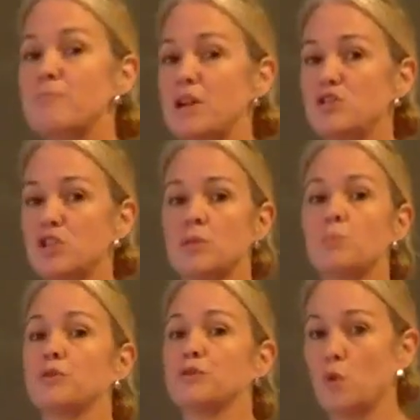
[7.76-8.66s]
mentioned
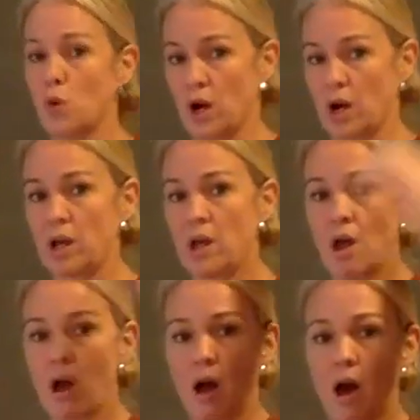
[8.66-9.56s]
before,
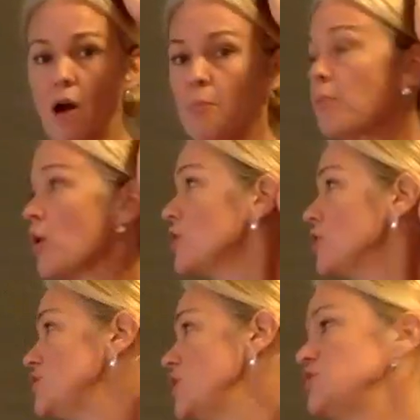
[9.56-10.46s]
bar
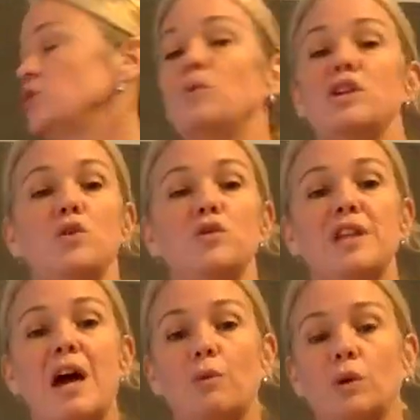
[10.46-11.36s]
notation, we use
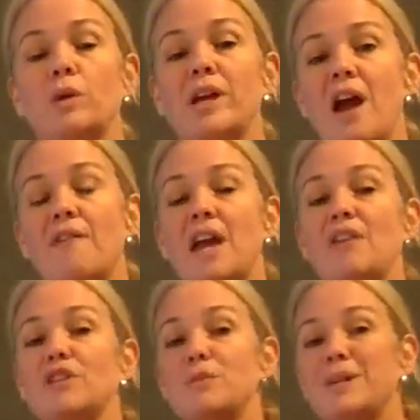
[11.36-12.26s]
that when we have a
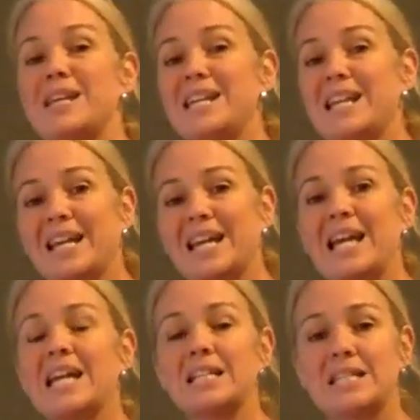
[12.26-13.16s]
repeating
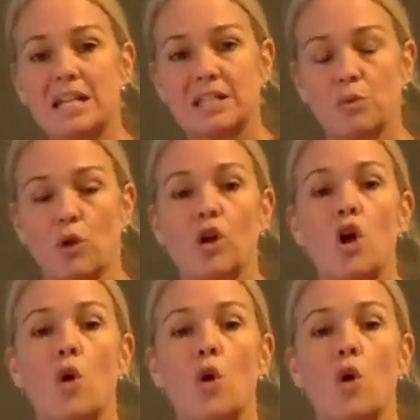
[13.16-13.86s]
decimal.